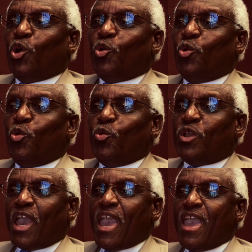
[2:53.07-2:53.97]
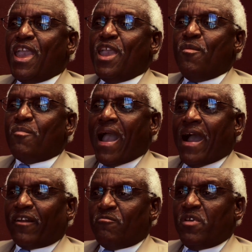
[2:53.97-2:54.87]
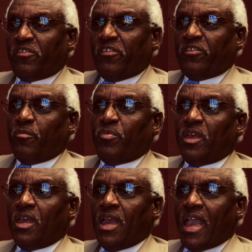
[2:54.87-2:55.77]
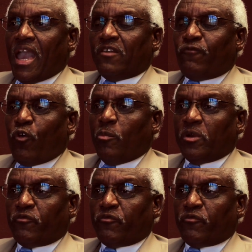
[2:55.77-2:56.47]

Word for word: who came out of Mississippi and formed